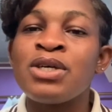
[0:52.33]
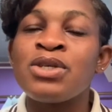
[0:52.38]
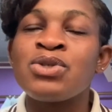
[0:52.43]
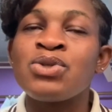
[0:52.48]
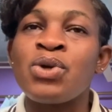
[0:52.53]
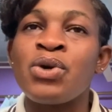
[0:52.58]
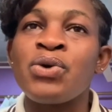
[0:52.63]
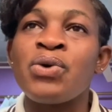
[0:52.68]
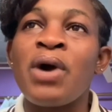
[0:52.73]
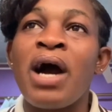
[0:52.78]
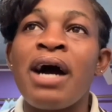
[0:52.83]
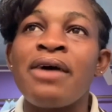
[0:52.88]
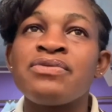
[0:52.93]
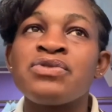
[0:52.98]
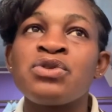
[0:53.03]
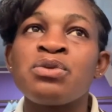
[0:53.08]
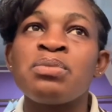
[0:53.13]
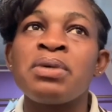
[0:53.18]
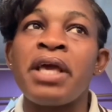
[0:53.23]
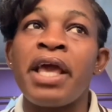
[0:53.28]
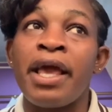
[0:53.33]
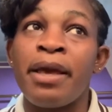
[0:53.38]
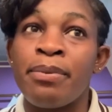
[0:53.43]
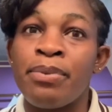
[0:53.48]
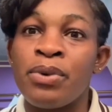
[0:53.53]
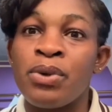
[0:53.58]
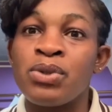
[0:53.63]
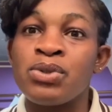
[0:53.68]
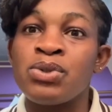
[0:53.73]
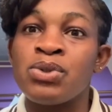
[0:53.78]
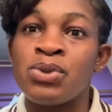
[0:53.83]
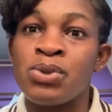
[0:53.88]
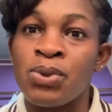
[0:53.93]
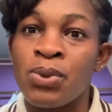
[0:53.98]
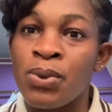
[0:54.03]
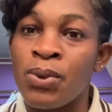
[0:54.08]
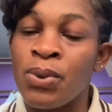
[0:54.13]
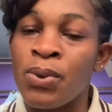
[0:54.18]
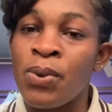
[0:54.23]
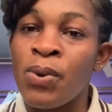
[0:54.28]
So you have to be able
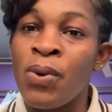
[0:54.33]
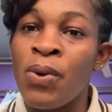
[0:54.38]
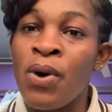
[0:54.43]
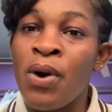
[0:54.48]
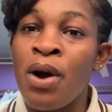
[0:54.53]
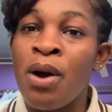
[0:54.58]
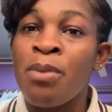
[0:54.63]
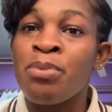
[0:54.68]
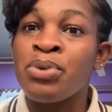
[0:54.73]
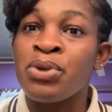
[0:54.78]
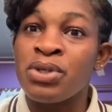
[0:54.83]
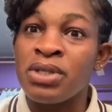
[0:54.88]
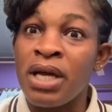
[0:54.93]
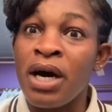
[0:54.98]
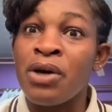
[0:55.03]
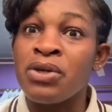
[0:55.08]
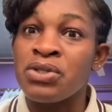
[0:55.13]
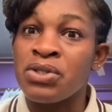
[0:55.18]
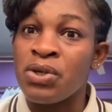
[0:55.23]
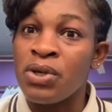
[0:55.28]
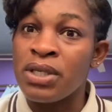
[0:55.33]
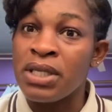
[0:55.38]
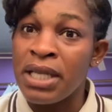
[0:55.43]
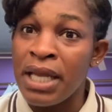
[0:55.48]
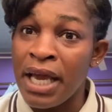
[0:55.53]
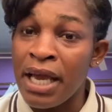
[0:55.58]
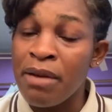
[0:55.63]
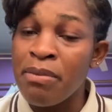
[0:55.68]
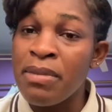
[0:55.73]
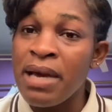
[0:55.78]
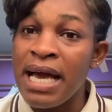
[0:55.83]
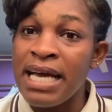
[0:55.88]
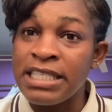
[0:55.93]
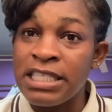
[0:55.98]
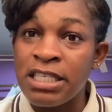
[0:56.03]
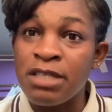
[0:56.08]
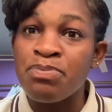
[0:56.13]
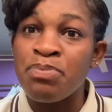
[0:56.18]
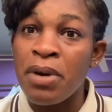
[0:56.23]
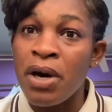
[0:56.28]
to pronounce your name
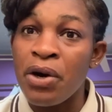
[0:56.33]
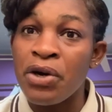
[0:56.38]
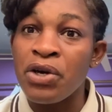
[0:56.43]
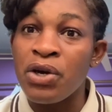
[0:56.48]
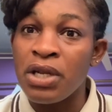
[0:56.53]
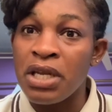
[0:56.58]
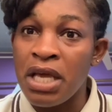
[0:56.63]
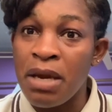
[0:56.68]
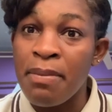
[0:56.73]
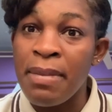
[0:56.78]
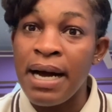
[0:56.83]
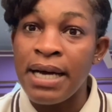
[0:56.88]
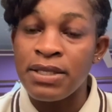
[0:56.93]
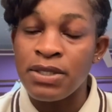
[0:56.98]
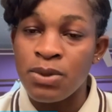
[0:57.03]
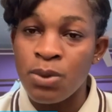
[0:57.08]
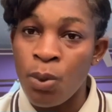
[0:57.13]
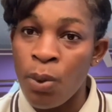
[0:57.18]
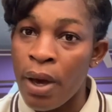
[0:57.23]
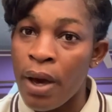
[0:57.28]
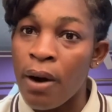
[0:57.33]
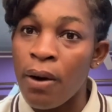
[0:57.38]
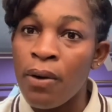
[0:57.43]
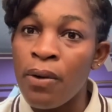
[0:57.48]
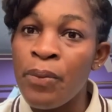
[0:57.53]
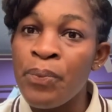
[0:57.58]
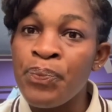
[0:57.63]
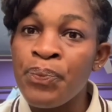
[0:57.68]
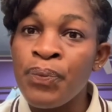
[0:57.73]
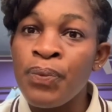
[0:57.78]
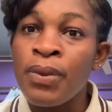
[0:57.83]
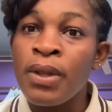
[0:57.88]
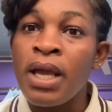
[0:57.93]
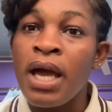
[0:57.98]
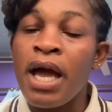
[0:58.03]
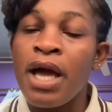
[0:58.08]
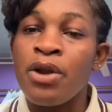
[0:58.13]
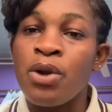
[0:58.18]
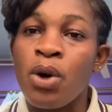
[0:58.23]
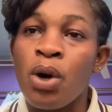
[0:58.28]
and spell your name as well.
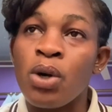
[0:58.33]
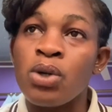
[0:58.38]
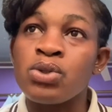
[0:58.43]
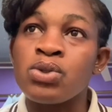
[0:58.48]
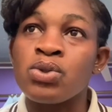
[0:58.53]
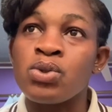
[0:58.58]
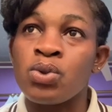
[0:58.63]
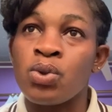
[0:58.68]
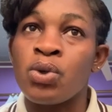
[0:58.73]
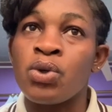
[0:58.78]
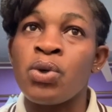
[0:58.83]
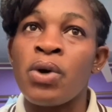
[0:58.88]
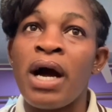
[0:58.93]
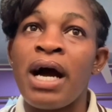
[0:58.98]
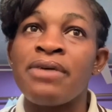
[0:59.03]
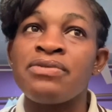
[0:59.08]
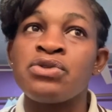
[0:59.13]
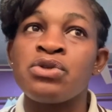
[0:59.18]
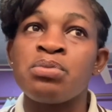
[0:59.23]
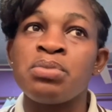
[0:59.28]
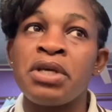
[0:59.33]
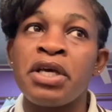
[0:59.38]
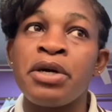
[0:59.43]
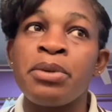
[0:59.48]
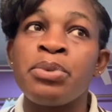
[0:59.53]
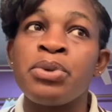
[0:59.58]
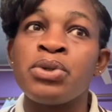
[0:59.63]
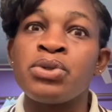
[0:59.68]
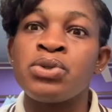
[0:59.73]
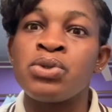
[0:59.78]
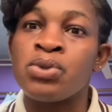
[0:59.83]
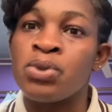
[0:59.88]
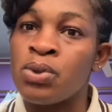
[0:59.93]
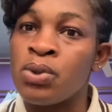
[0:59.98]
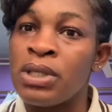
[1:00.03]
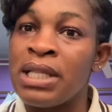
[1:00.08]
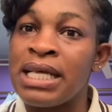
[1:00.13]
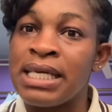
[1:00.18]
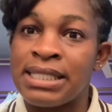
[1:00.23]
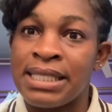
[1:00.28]
And also you have to be able to
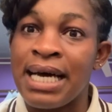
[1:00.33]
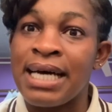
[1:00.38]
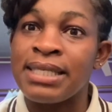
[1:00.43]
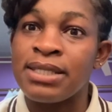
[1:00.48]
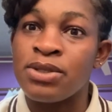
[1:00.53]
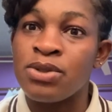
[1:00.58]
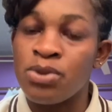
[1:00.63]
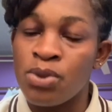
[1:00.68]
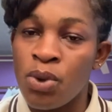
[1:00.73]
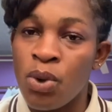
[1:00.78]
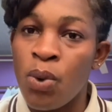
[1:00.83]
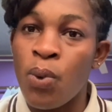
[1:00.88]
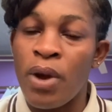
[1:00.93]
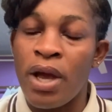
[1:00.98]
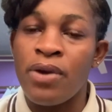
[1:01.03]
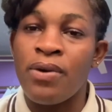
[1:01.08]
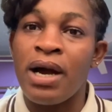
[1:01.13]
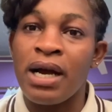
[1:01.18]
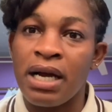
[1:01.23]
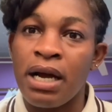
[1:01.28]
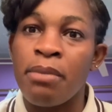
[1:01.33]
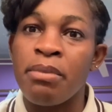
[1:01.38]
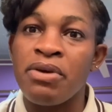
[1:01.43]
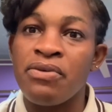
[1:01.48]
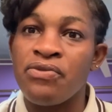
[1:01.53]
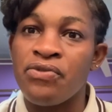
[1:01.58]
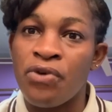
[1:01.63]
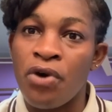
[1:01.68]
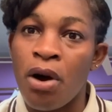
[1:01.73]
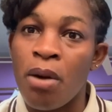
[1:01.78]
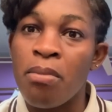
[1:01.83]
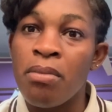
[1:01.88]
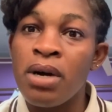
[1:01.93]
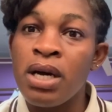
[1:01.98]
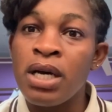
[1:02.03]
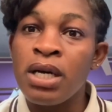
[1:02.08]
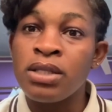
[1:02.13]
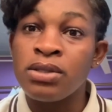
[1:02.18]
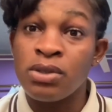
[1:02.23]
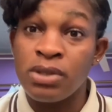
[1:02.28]
let us know where you are coming from
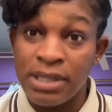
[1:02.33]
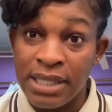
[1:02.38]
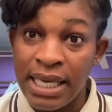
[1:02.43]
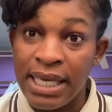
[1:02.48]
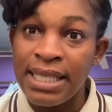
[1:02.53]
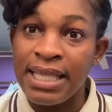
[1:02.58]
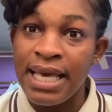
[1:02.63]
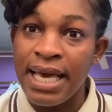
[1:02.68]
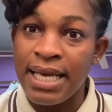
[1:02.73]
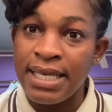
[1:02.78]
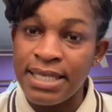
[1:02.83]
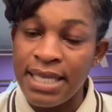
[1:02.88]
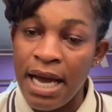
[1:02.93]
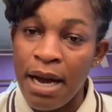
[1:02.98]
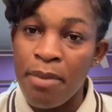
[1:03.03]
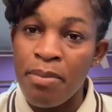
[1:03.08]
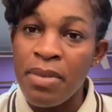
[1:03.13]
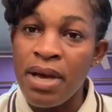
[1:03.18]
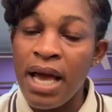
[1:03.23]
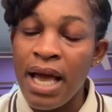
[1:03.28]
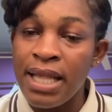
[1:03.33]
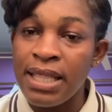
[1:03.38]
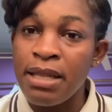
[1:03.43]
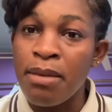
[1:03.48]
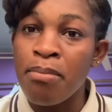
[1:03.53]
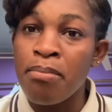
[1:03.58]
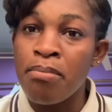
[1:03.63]
to take the exam and the